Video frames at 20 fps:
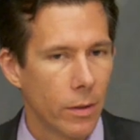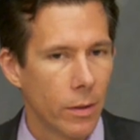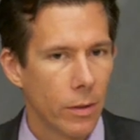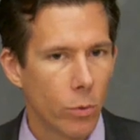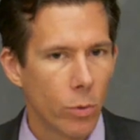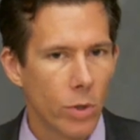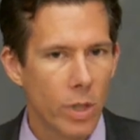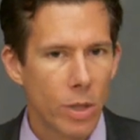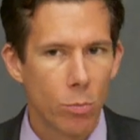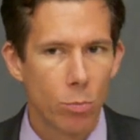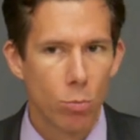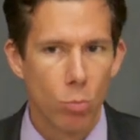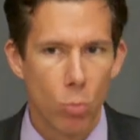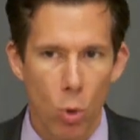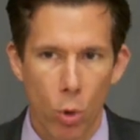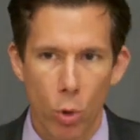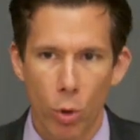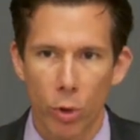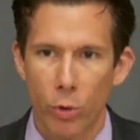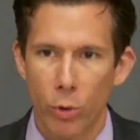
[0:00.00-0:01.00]
Do we need
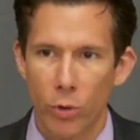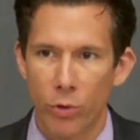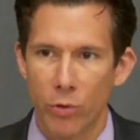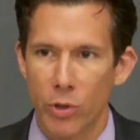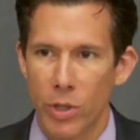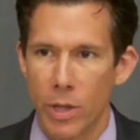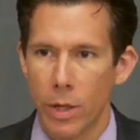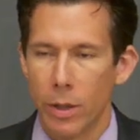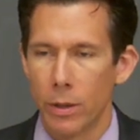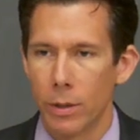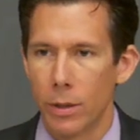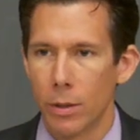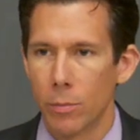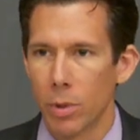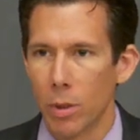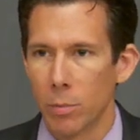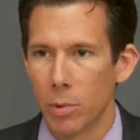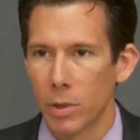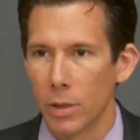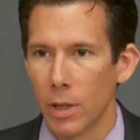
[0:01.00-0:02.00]
more Christianity in
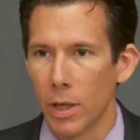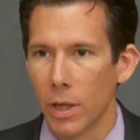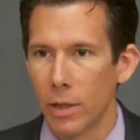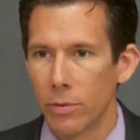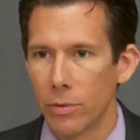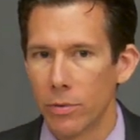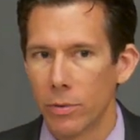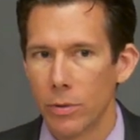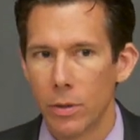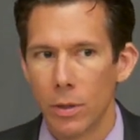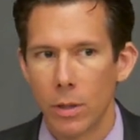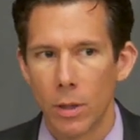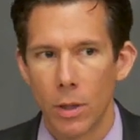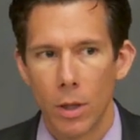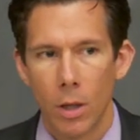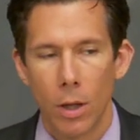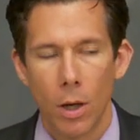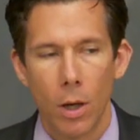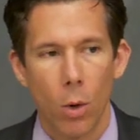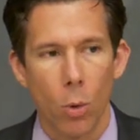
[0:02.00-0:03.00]
public life
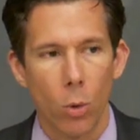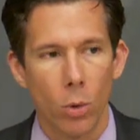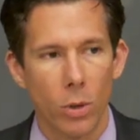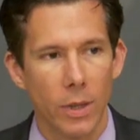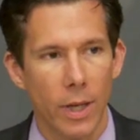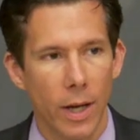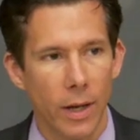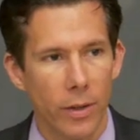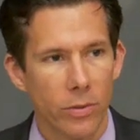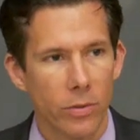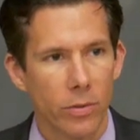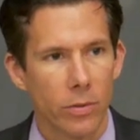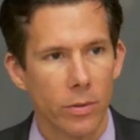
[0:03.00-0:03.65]
or less?